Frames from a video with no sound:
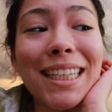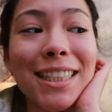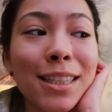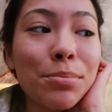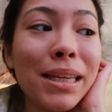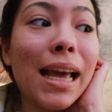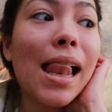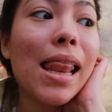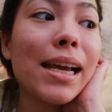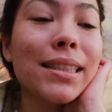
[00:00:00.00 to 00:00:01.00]
and it took me
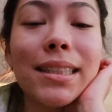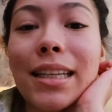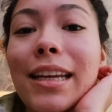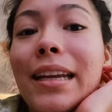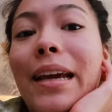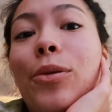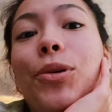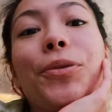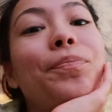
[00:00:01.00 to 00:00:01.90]
less than an hour.